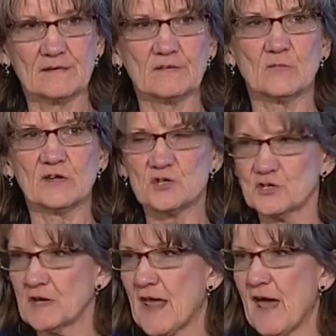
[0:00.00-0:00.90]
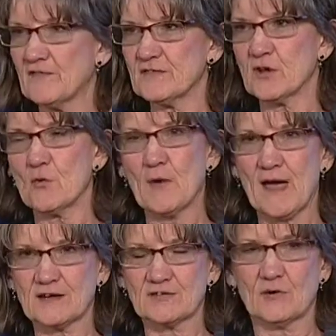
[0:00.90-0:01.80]
We shouldn't have to go
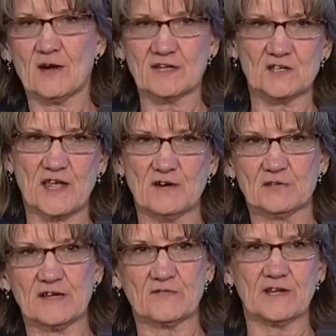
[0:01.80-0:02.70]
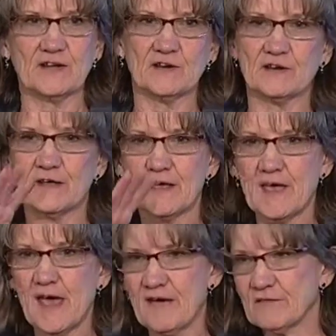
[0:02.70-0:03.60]
back to our educators every year and
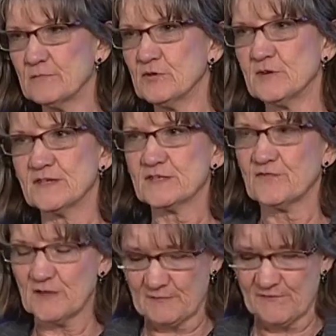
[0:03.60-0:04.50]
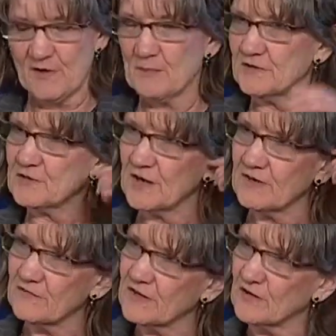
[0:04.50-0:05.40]
have them doing this flip-flop and trying
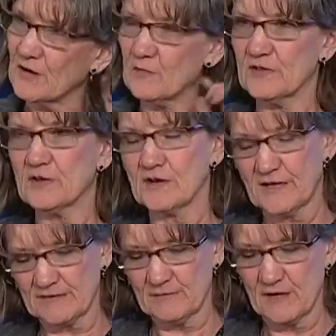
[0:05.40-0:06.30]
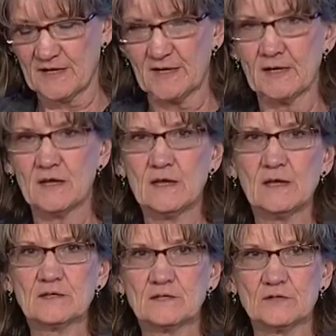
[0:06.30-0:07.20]
to figure out where they're going to get the money
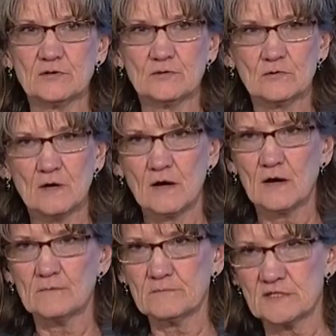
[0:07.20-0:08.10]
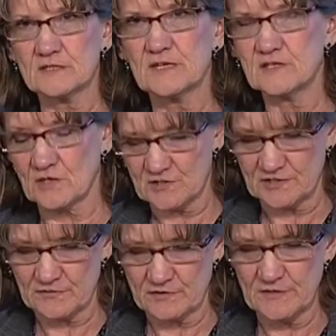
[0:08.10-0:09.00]
to do um, to teach our
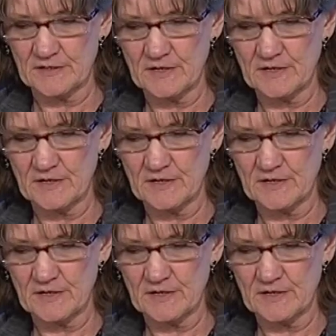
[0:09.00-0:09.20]
children.